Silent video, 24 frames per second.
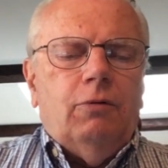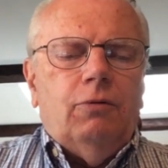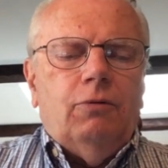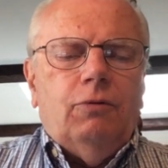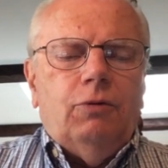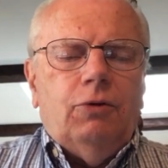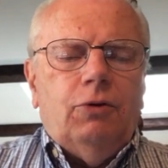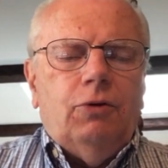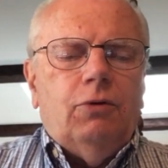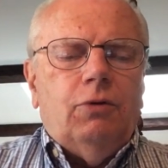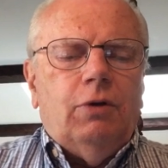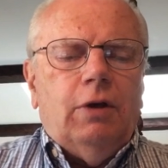
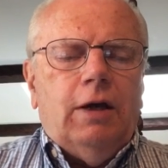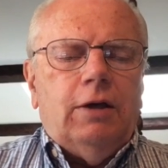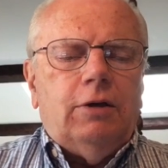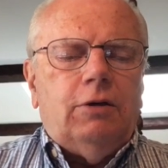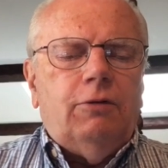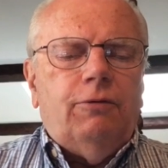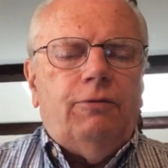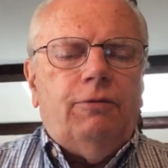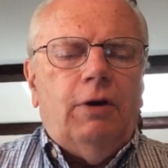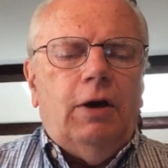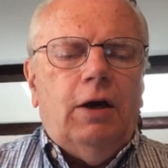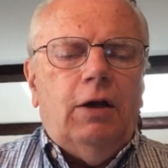You're not
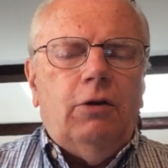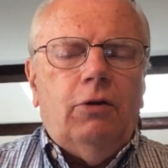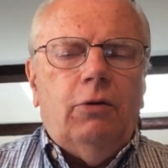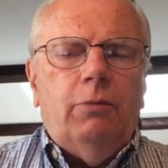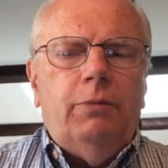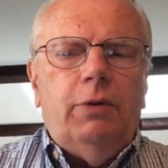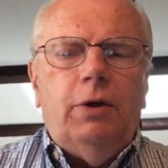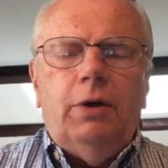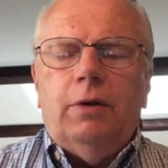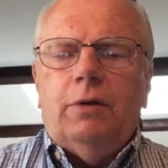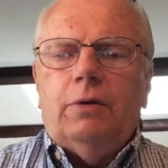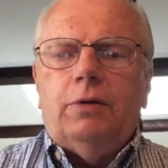to follow
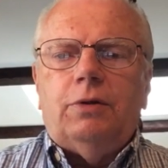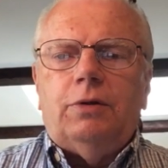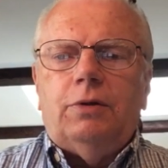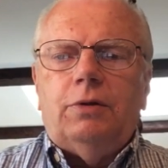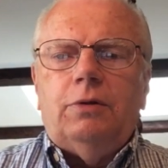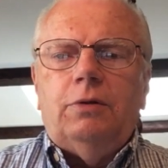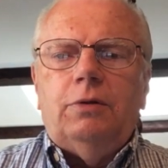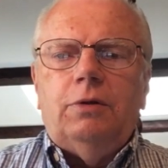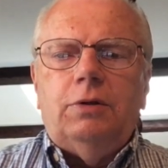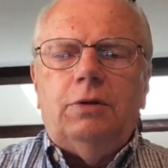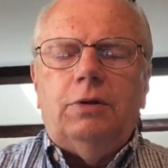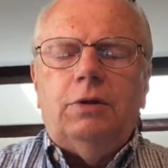myths.
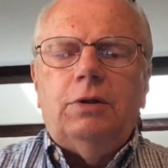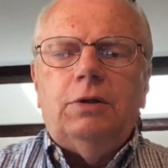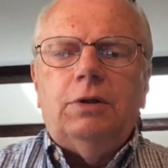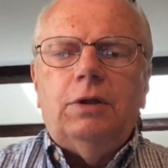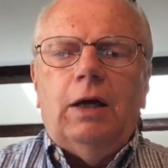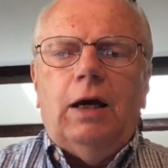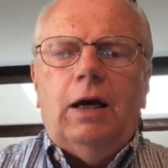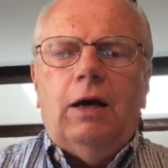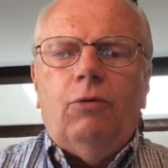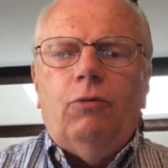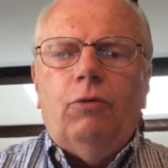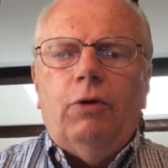This is
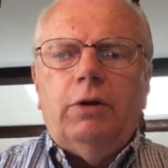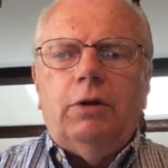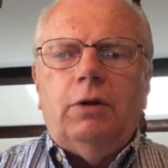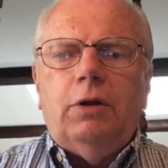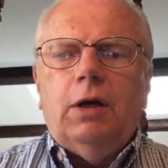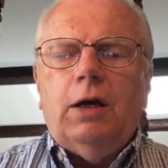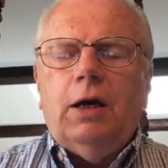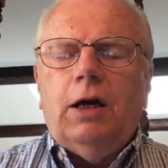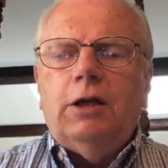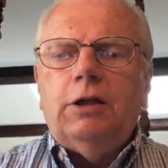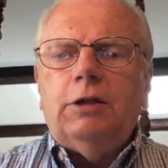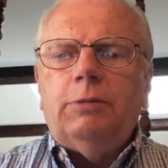not what the
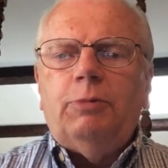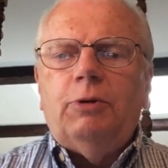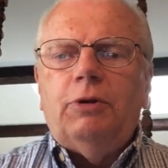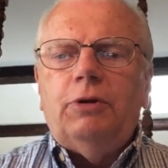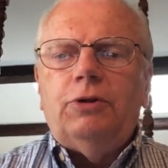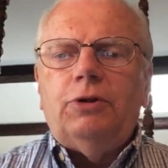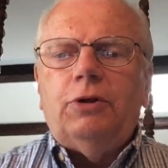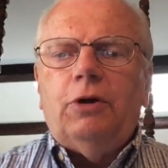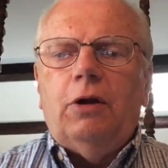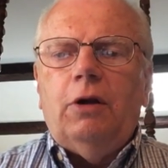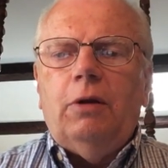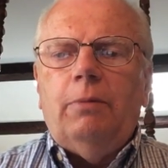gospel
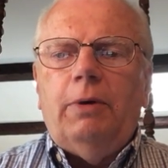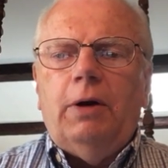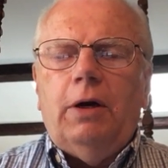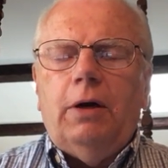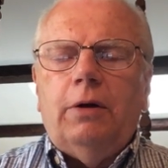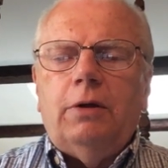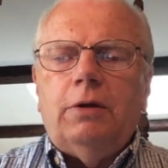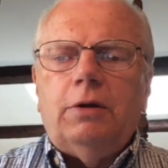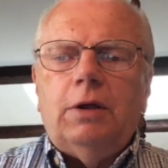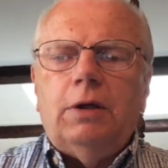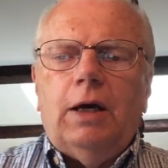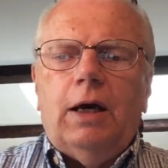is all about.
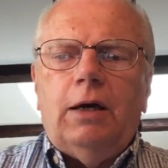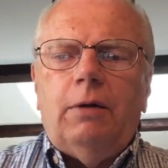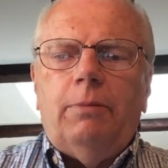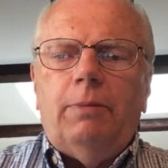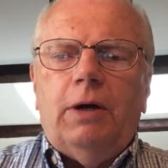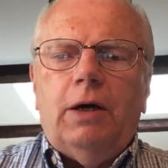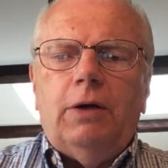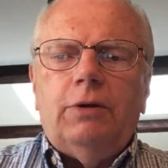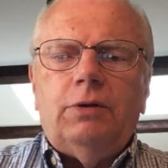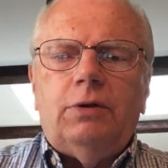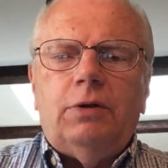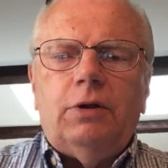It's not
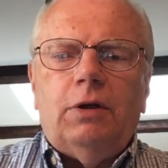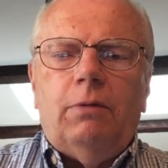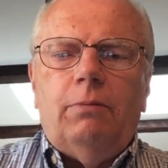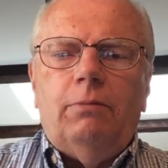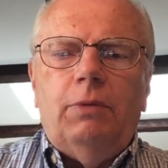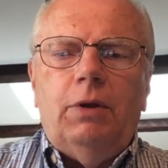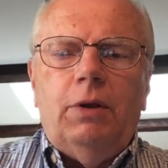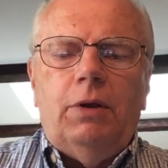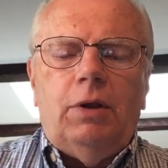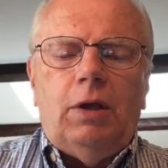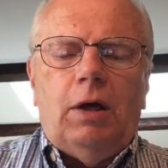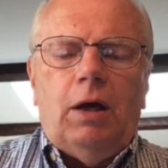about some
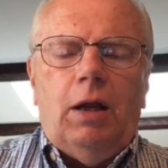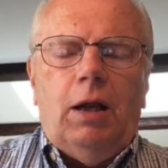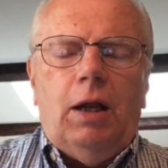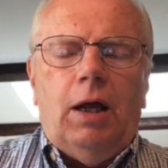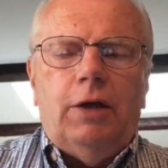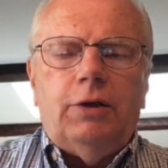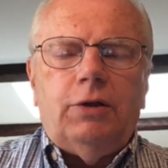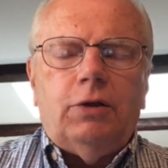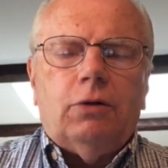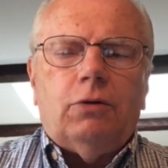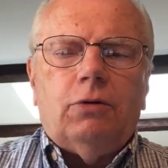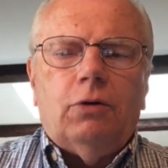
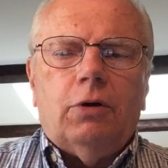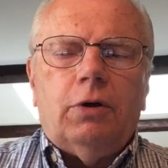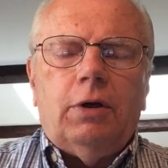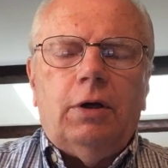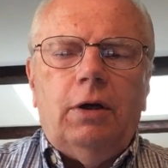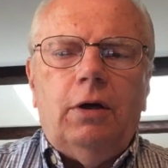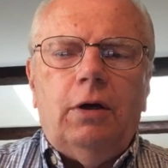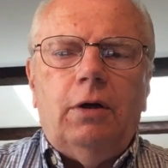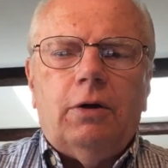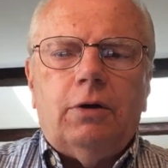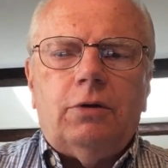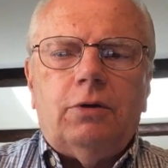mythological
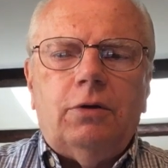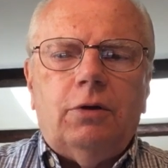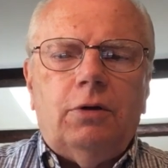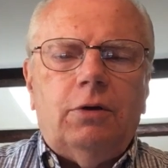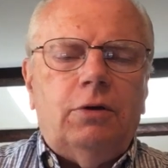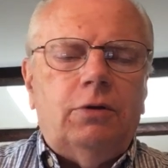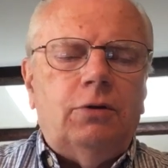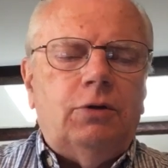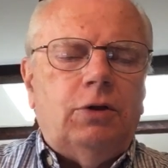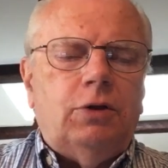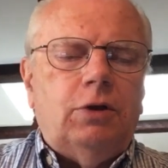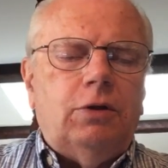character
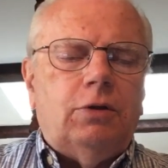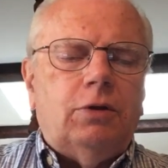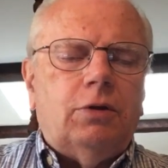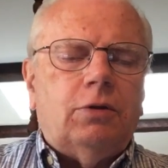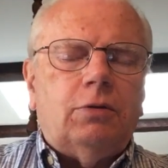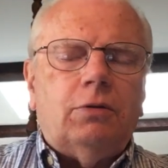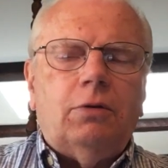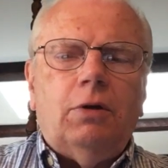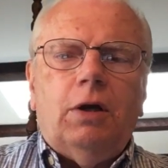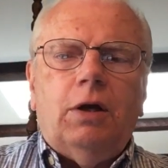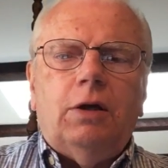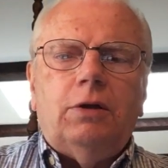in Jesus
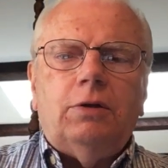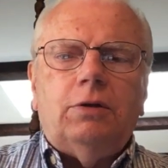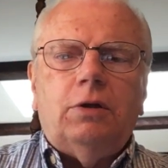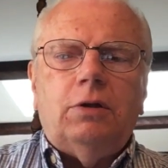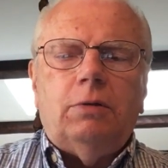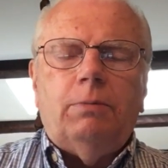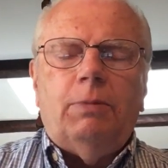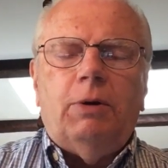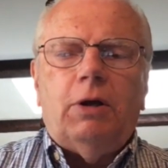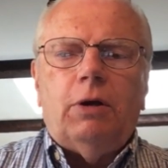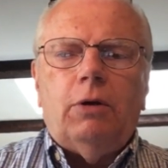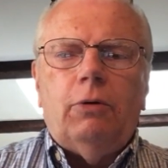Christ, it's
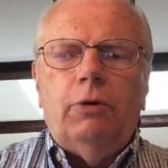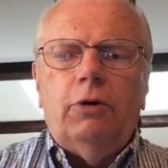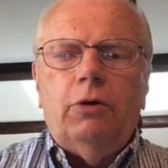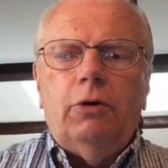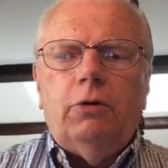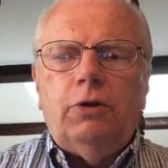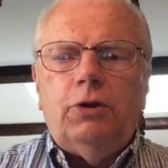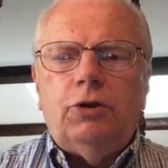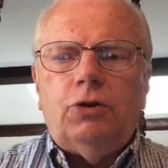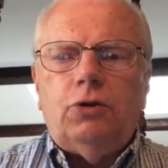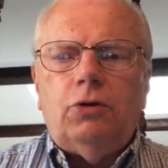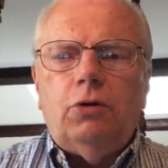about a real
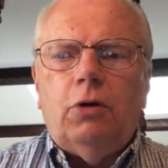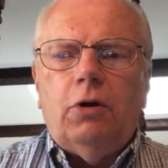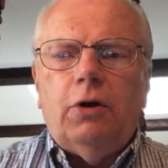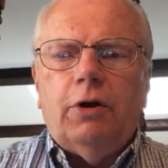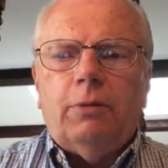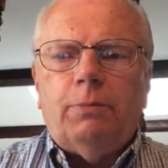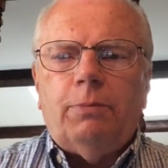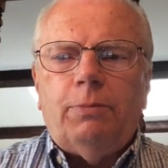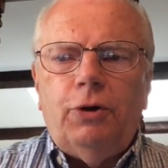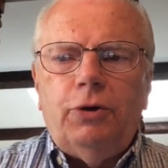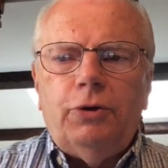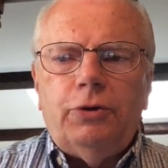
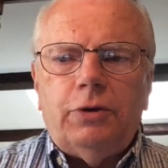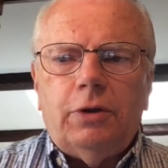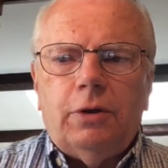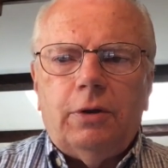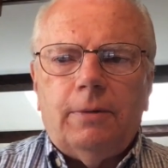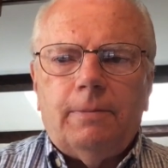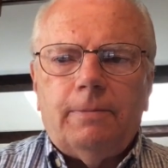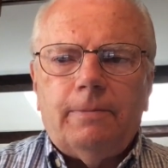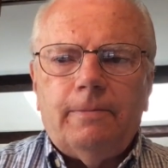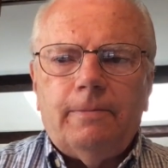historic person